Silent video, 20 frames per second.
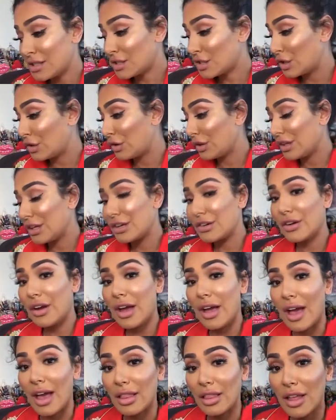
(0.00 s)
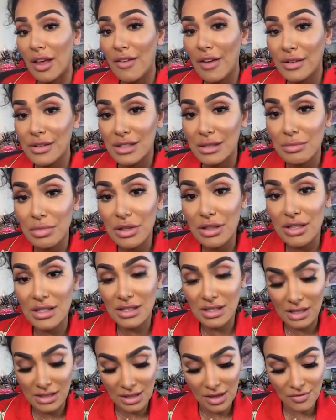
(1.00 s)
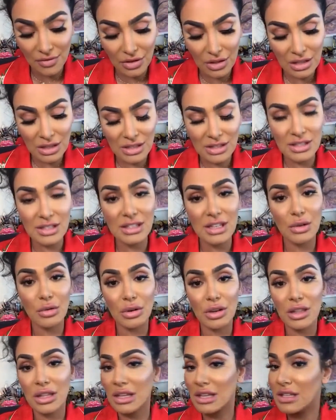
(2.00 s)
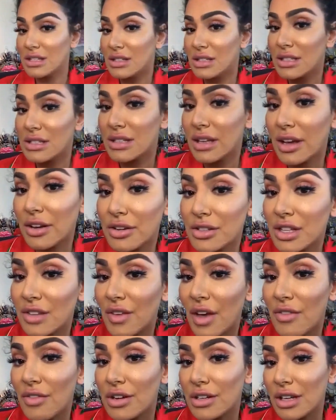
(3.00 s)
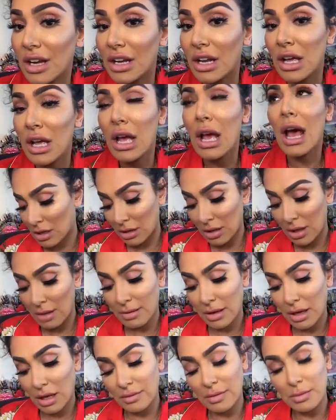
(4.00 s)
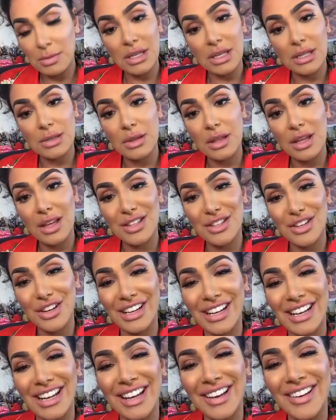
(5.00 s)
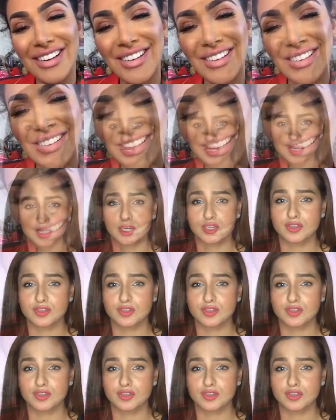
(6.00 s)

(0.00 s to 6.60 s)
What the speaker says: This is really great. I love how simple this is. I feel like this is like one of the easiest liners I've ever done. I'm not gonna lie, I'm kind of obsessed with this right now.